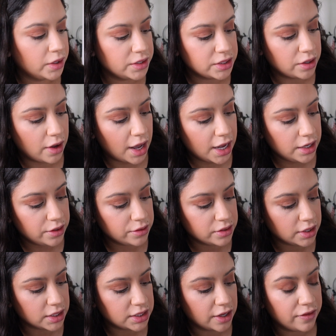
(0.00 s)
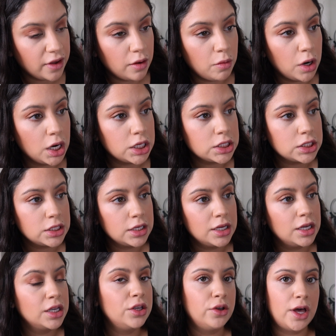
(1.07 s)
So I use this. If it works,
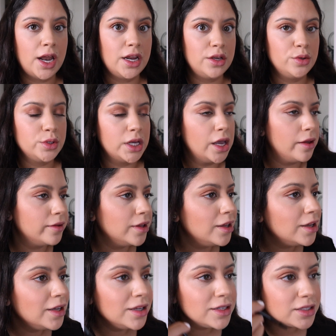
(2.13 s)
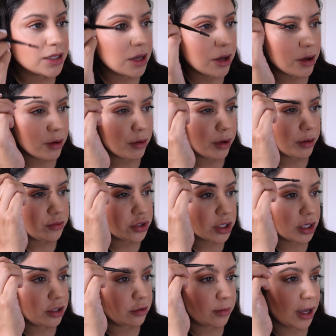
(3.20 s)
you gotta use it. So I'm just
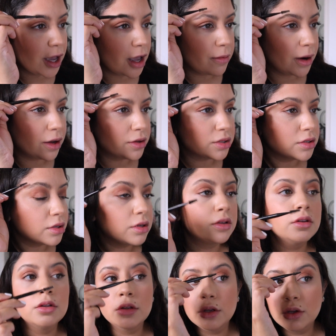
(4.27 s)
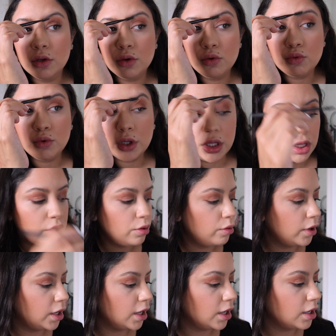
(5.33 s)
gonna do my eyebrows really
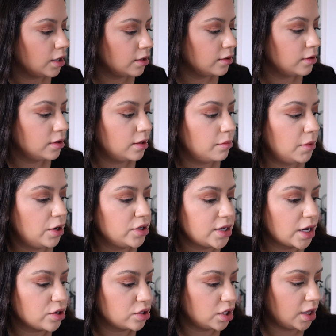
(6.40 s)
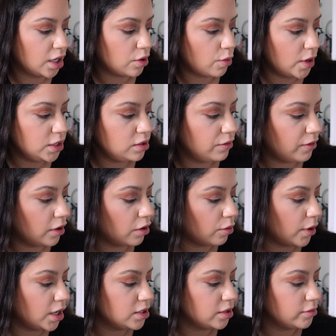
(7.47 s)
quick. The mirror's actually like way too far
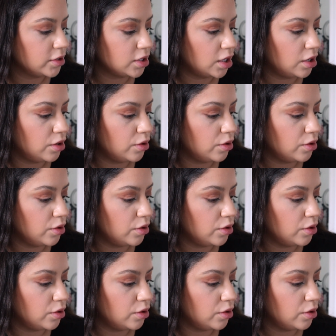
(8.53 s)
away, so I'm just gonna